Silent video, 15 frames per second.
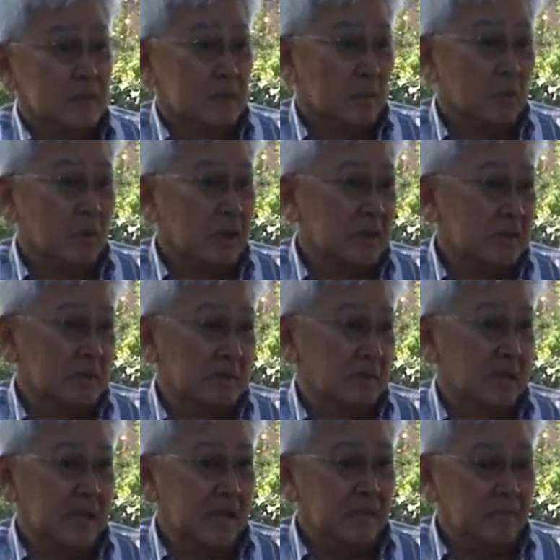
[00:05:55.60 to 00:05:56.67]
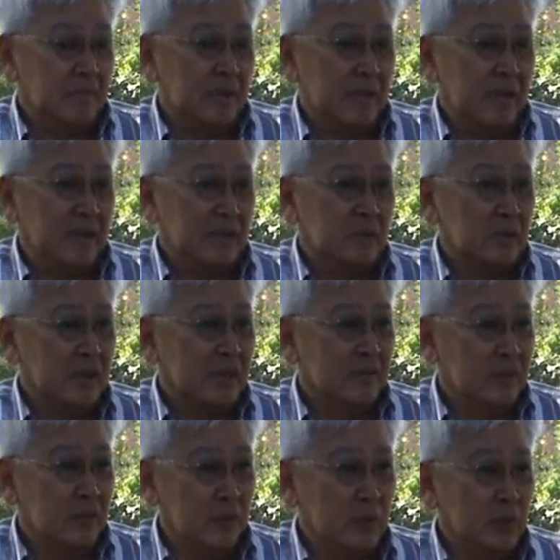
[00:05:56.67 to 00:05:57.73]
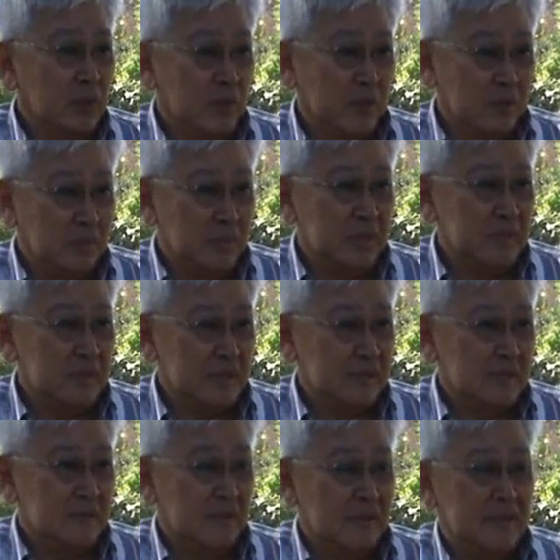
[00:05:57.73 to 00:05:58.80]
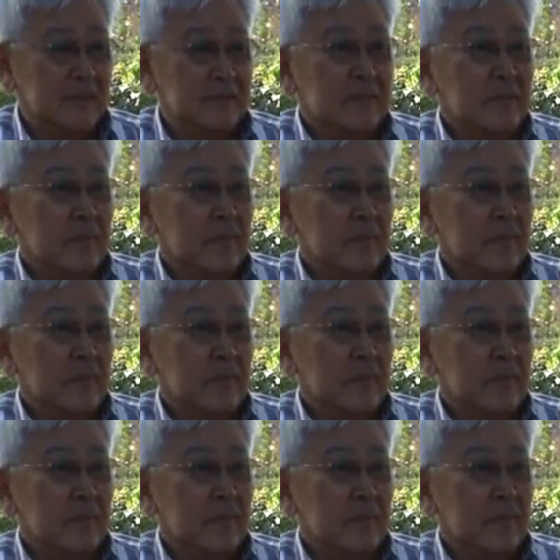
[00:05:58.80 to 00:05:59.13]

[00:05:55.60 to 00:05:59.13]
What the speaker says: So what's the name to give to your business, right?